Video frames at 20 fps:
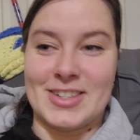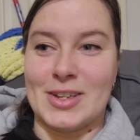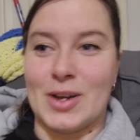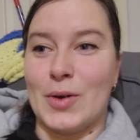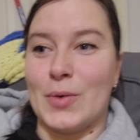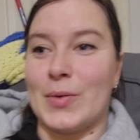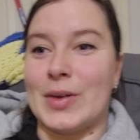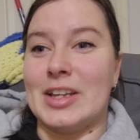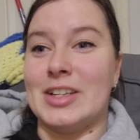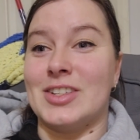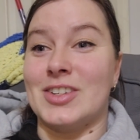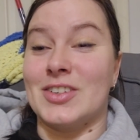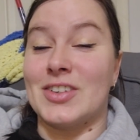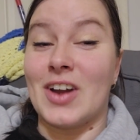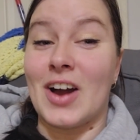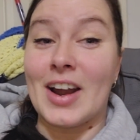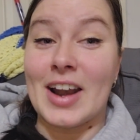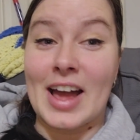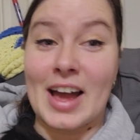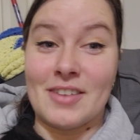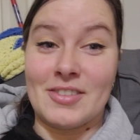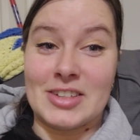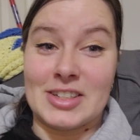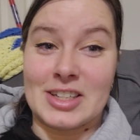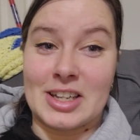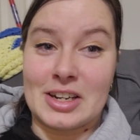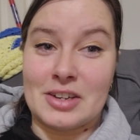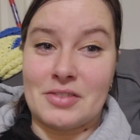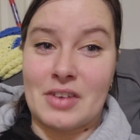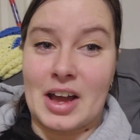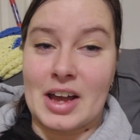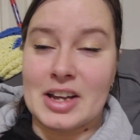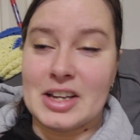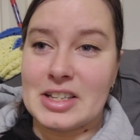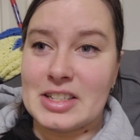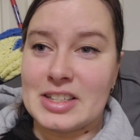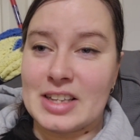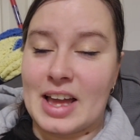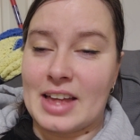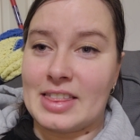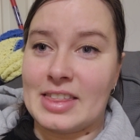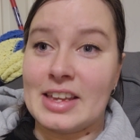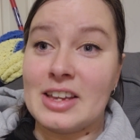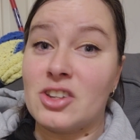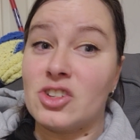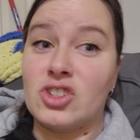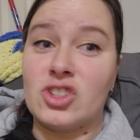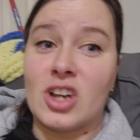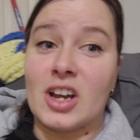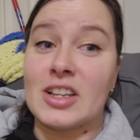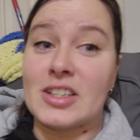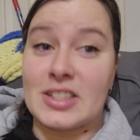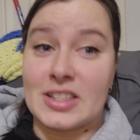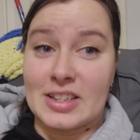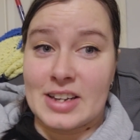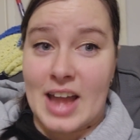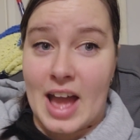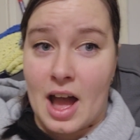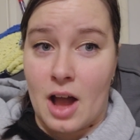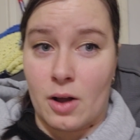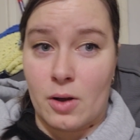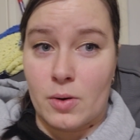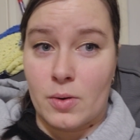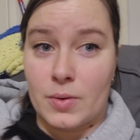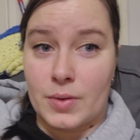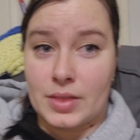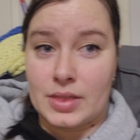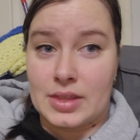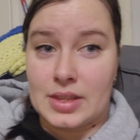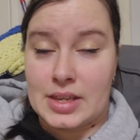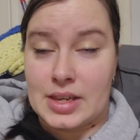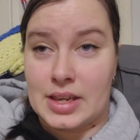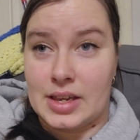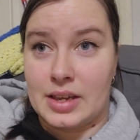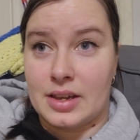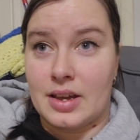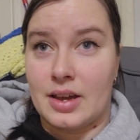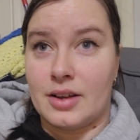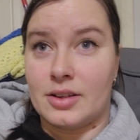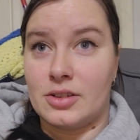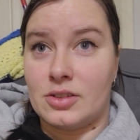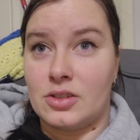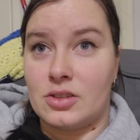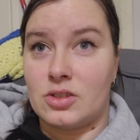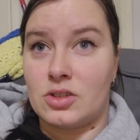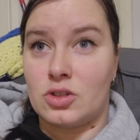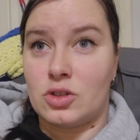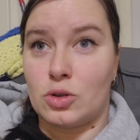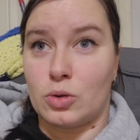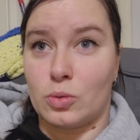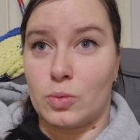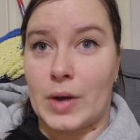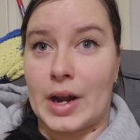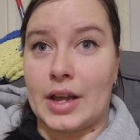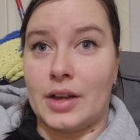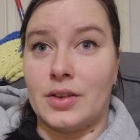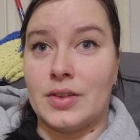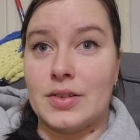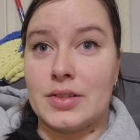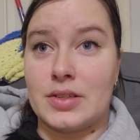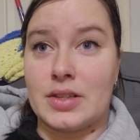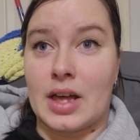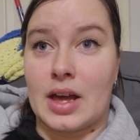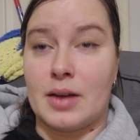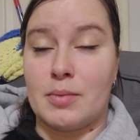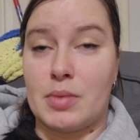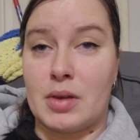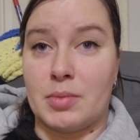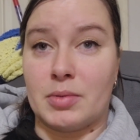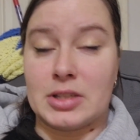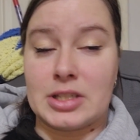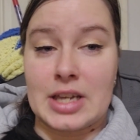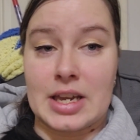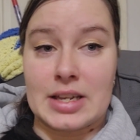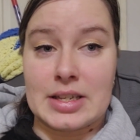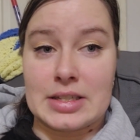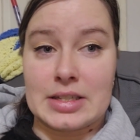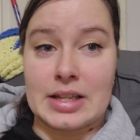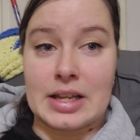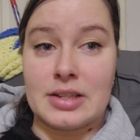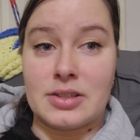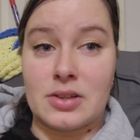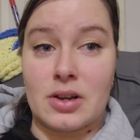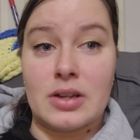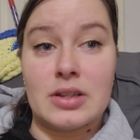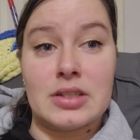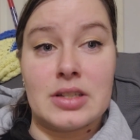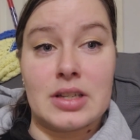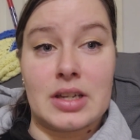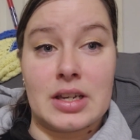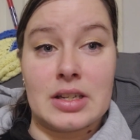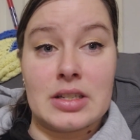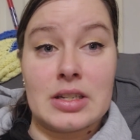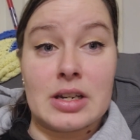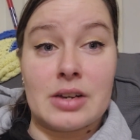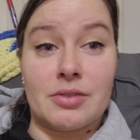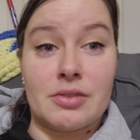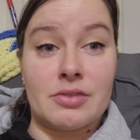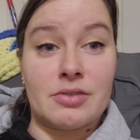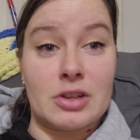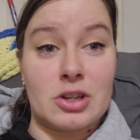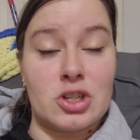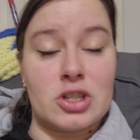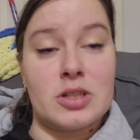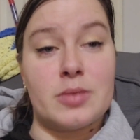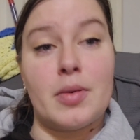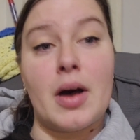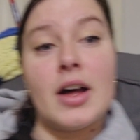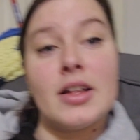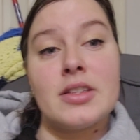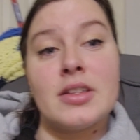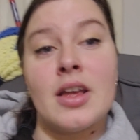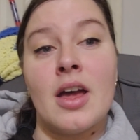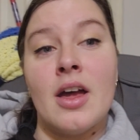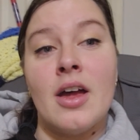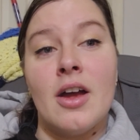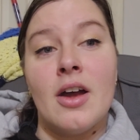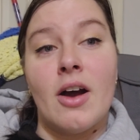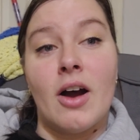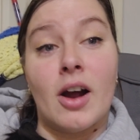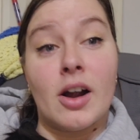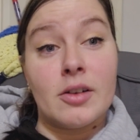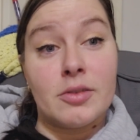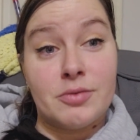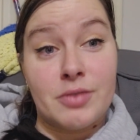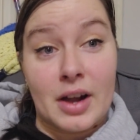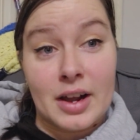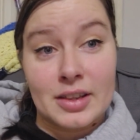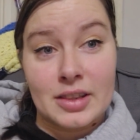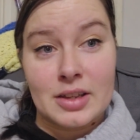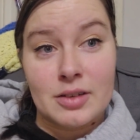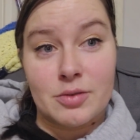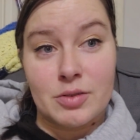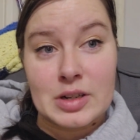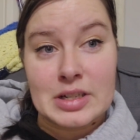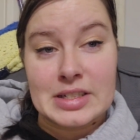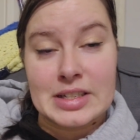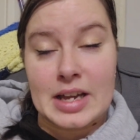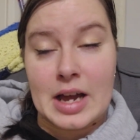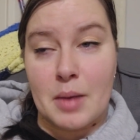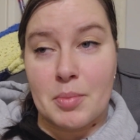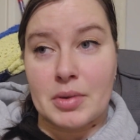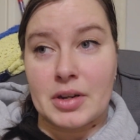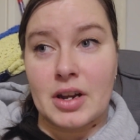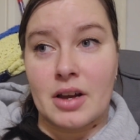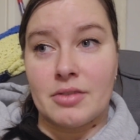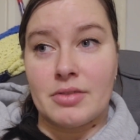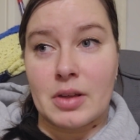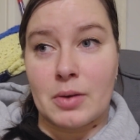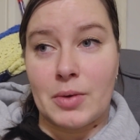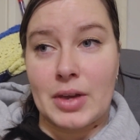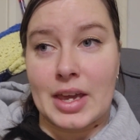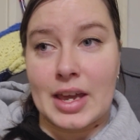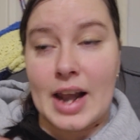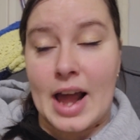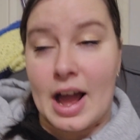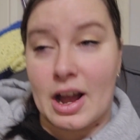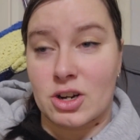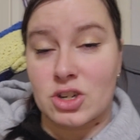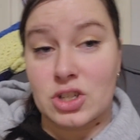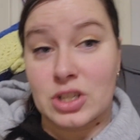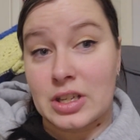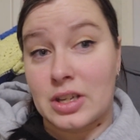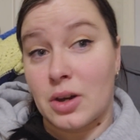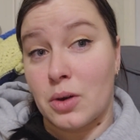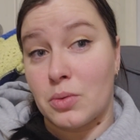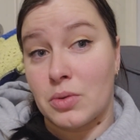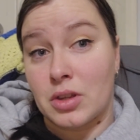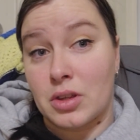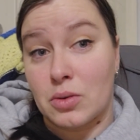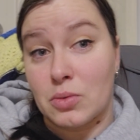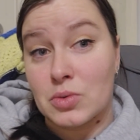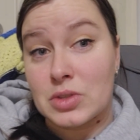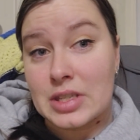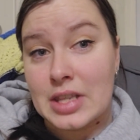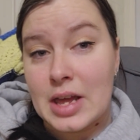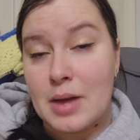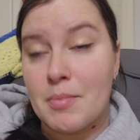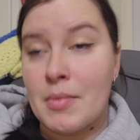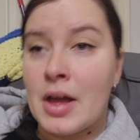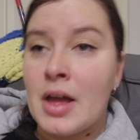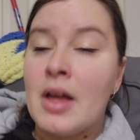so we do not have a ton of ice i think just now the trails that people take sleds on to get to different fishing spots are finally freezing up enough that we can actually go use them.